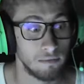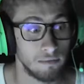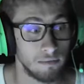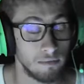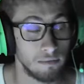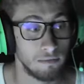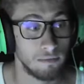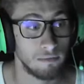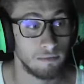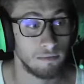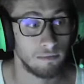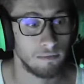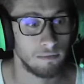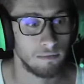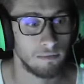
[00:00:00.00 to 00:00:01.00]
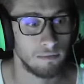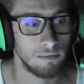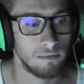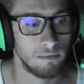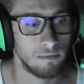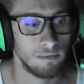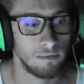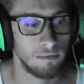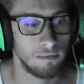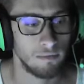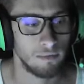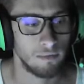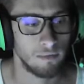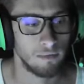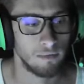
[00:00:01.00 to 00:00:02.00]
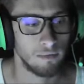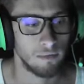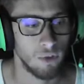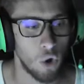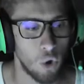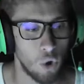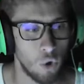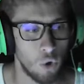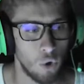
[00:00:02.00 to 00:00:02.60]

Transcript: (no one is talking)